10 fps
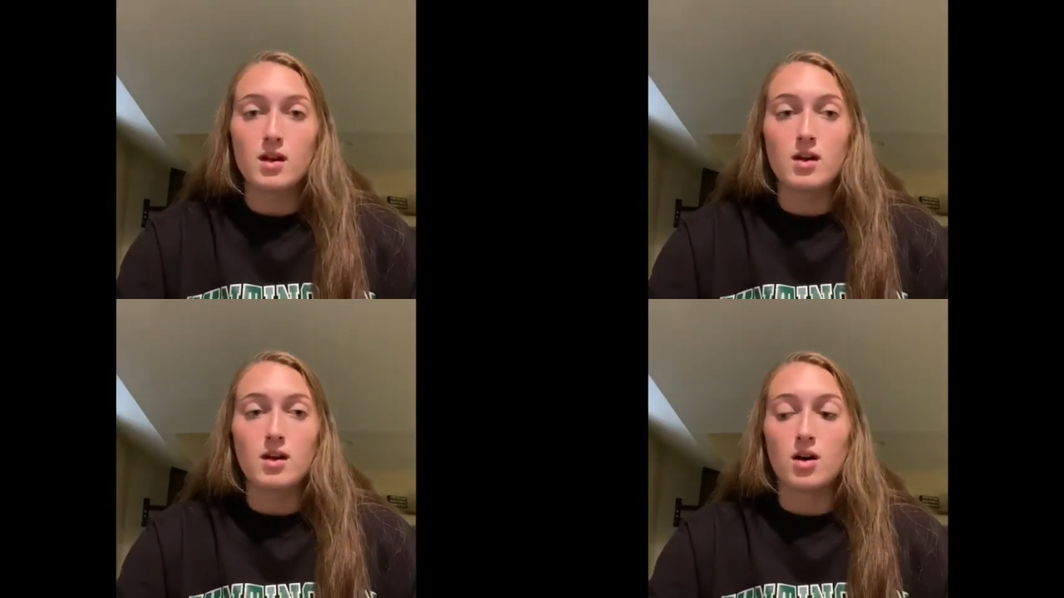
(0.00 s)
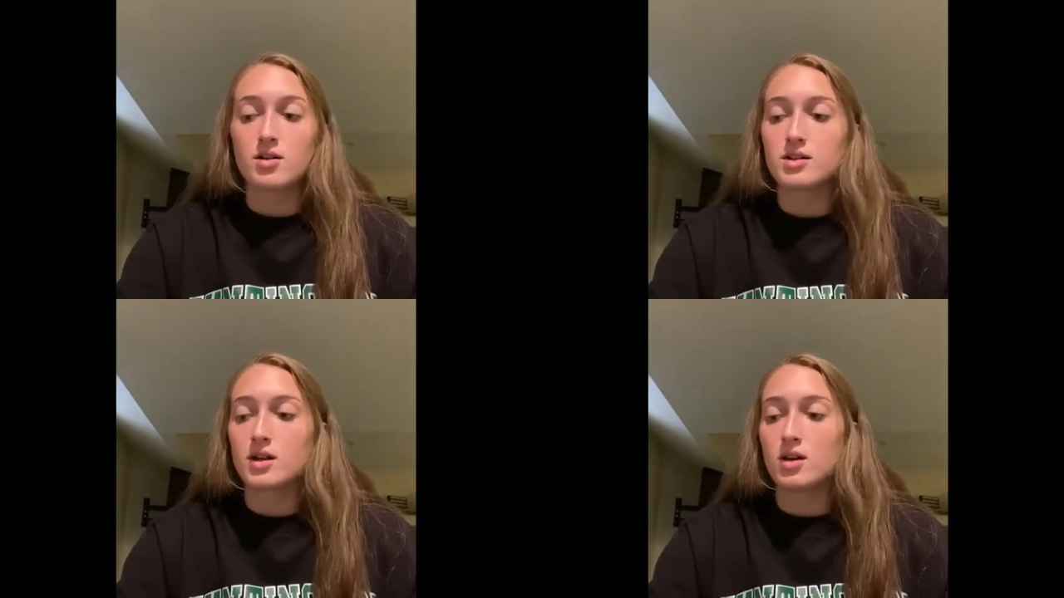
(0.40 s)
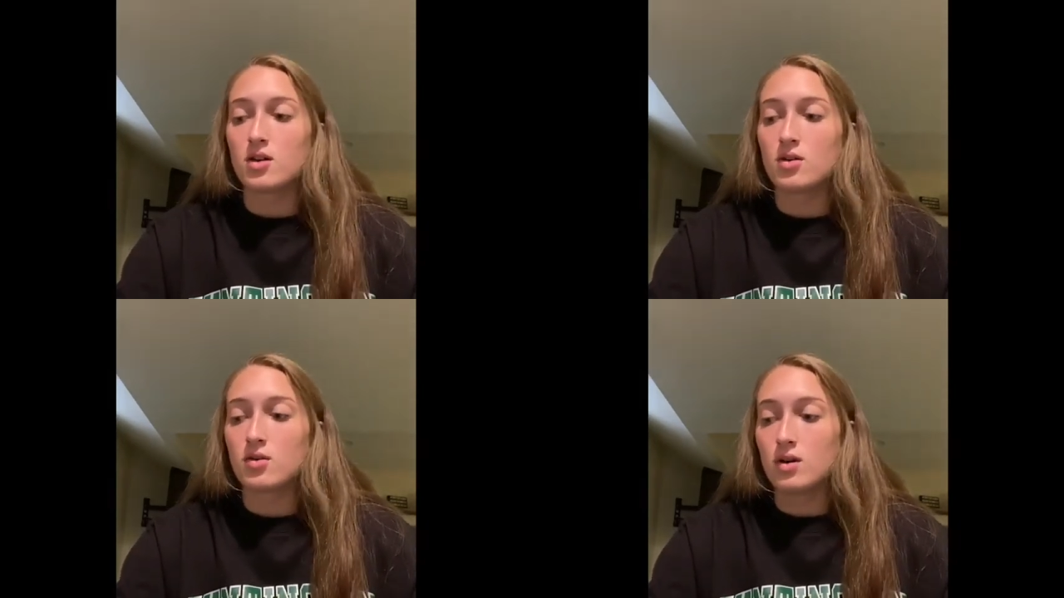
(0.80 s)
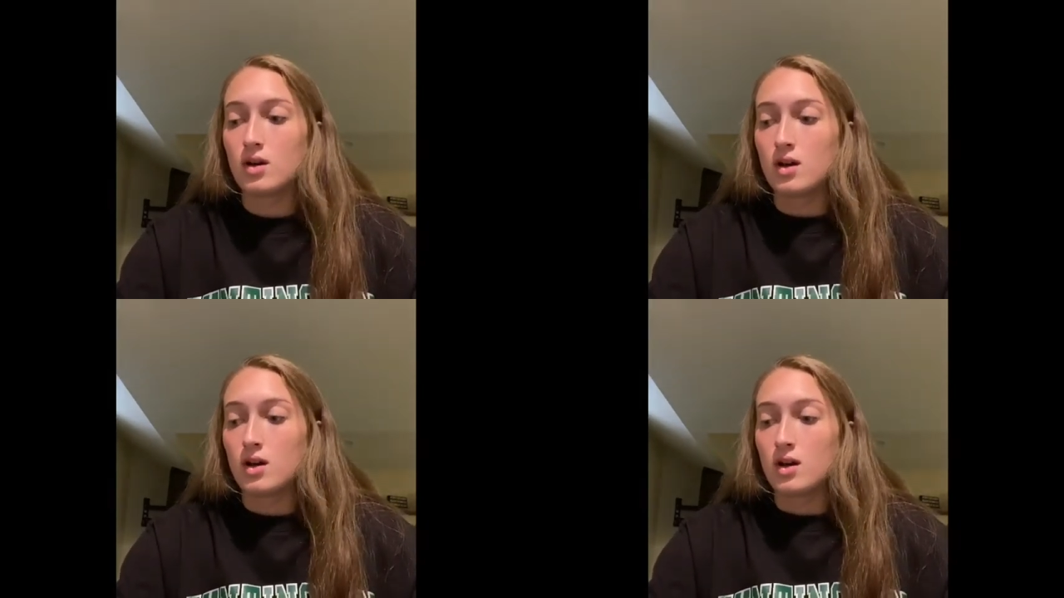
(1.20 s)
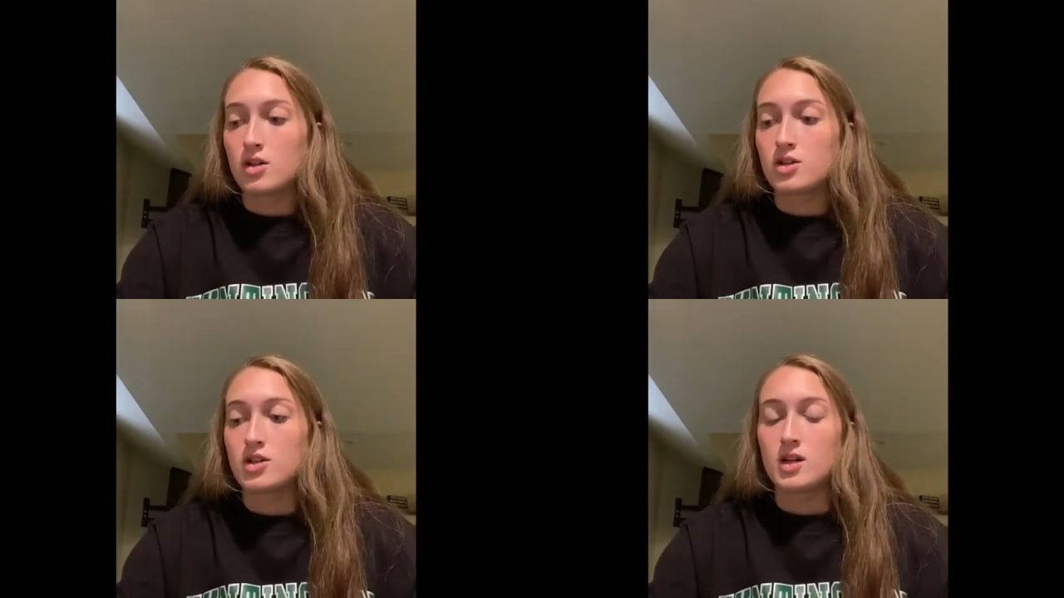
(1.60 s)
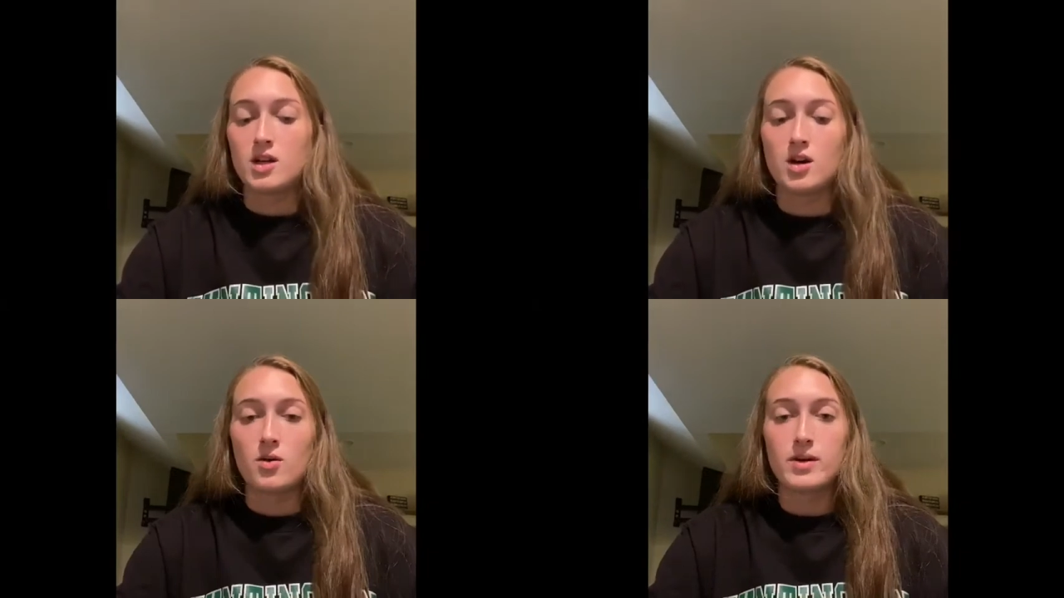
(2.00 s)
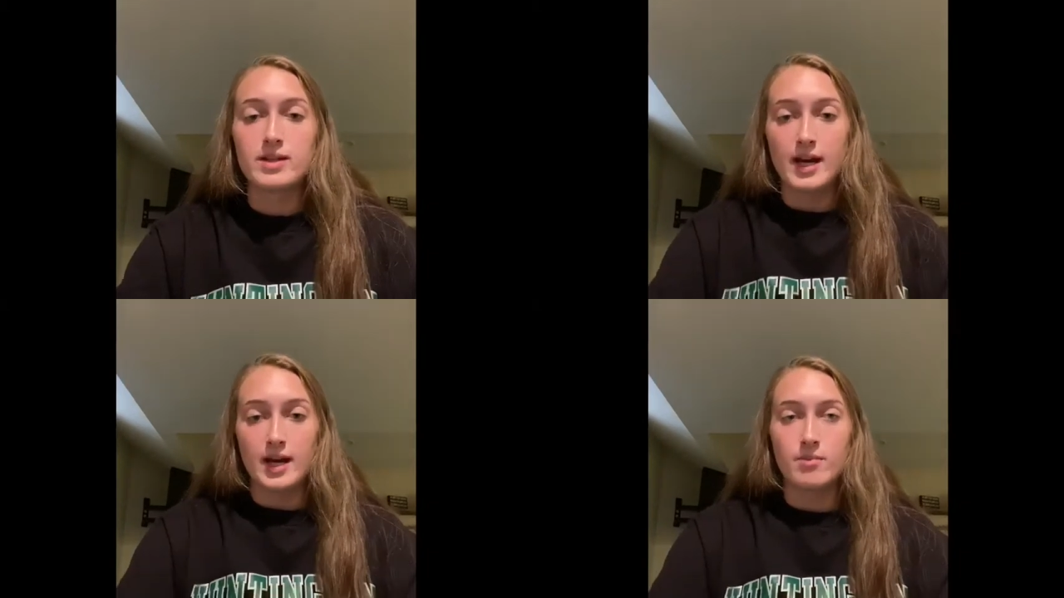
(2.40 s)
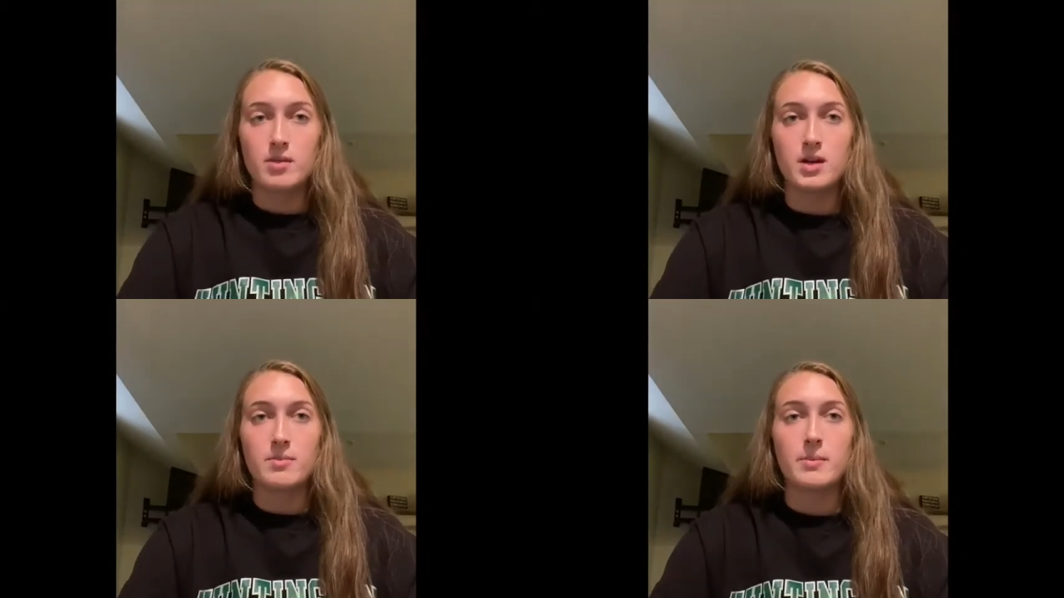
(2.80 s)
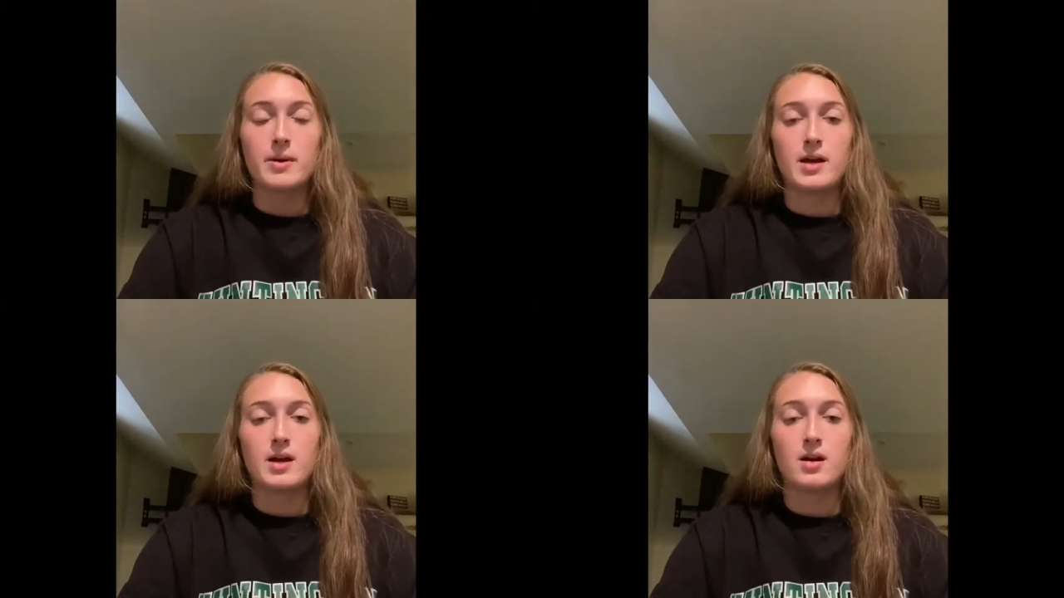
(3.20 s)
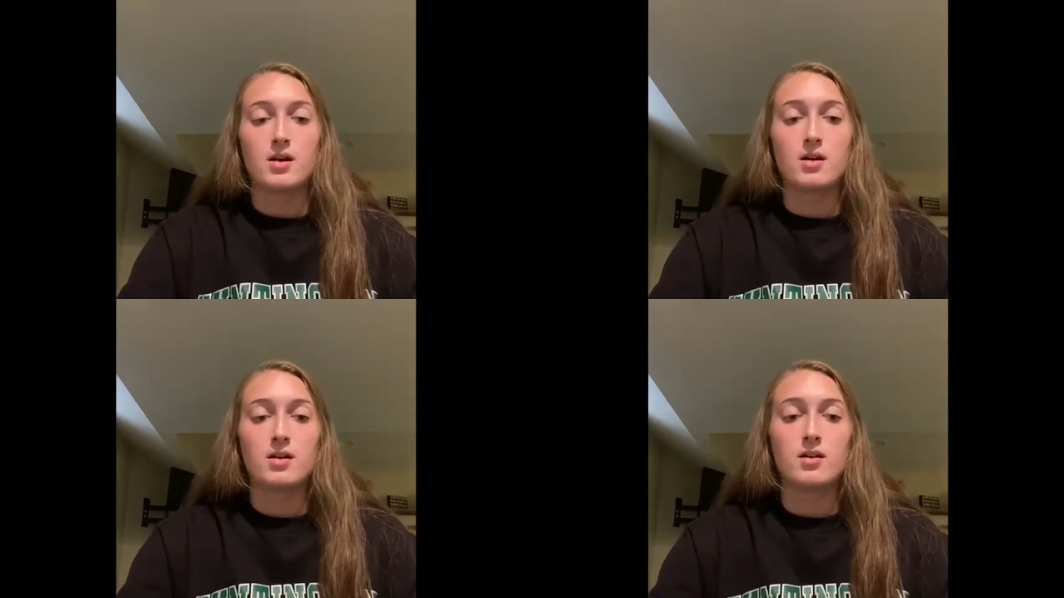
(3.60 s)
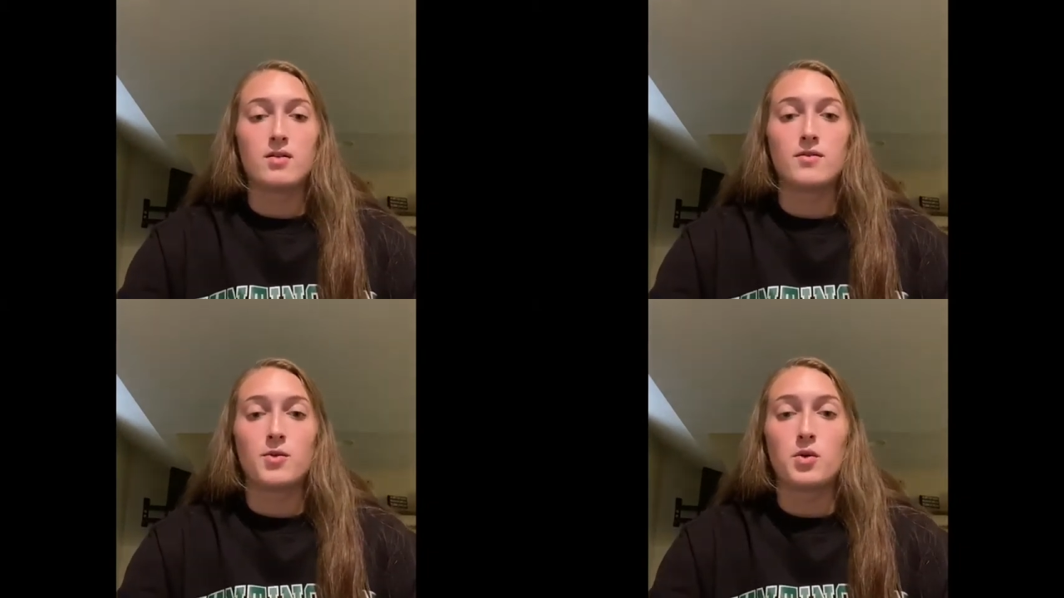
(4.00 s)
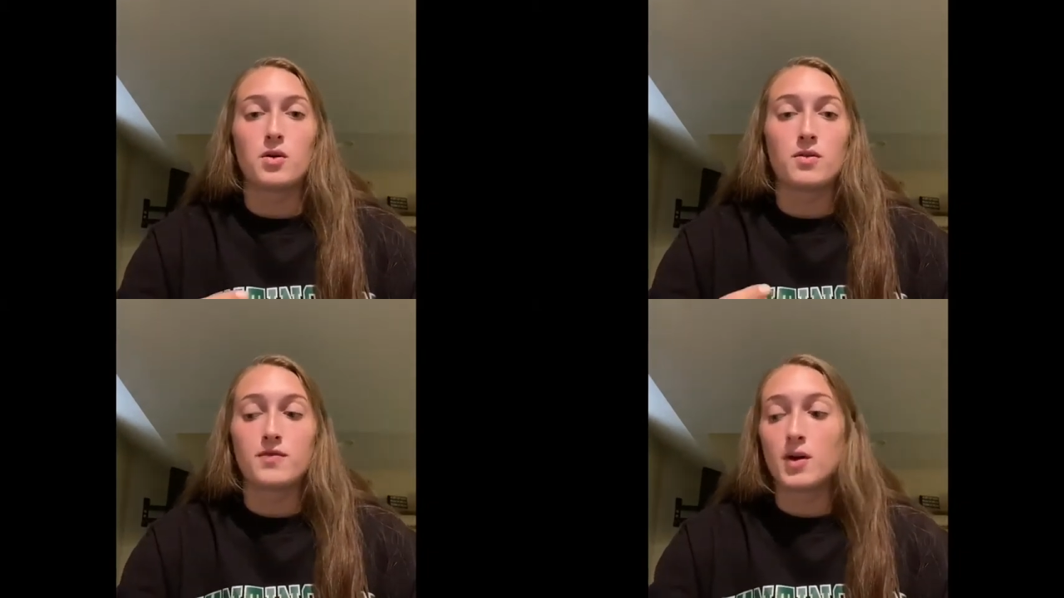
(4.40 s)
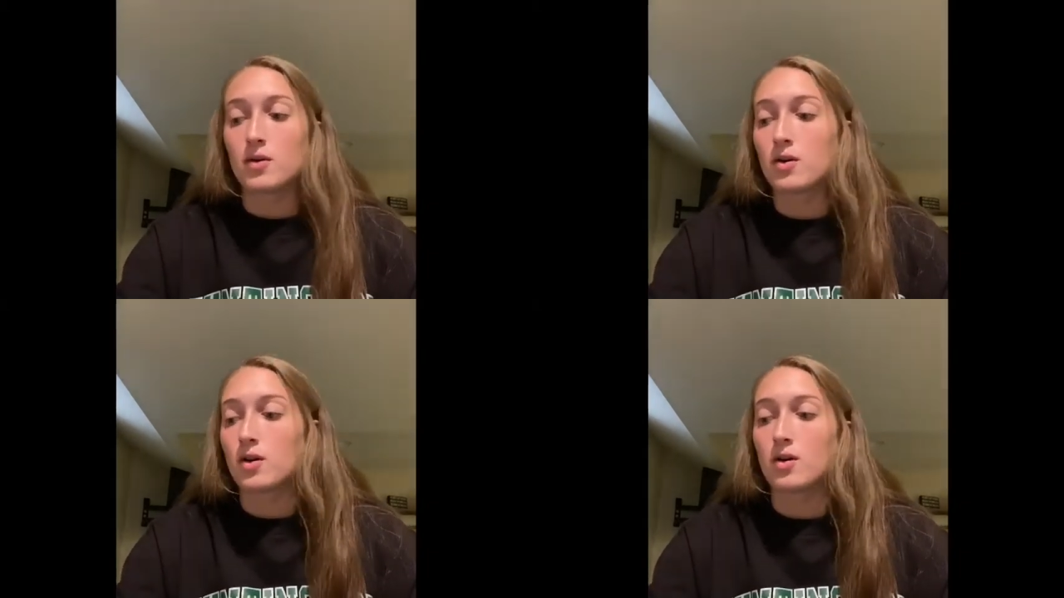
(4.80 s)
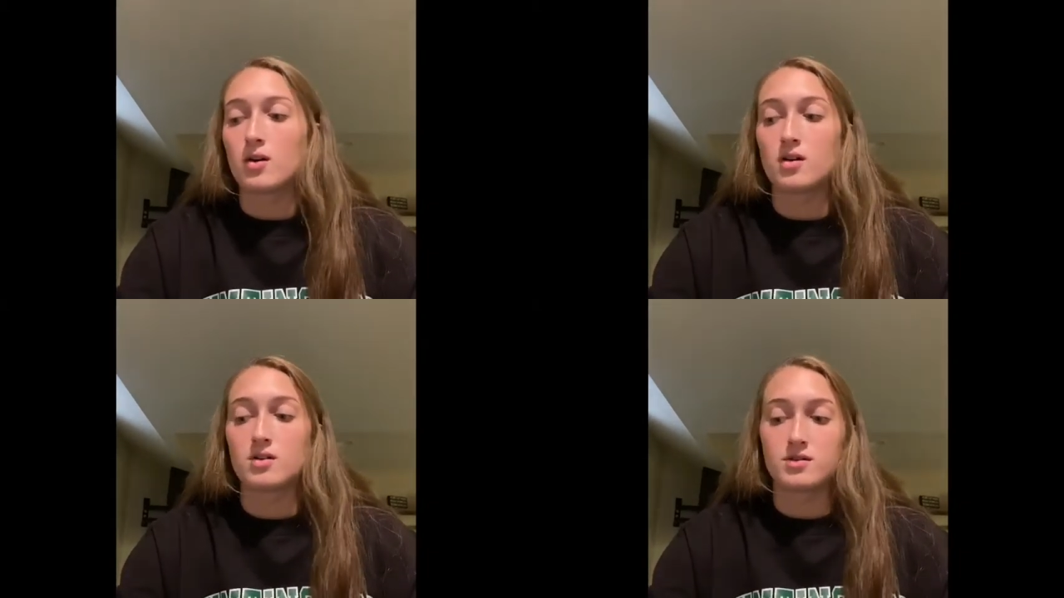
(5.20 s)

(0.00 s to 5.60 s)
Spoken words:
Also, she always had me prepared for phone calls,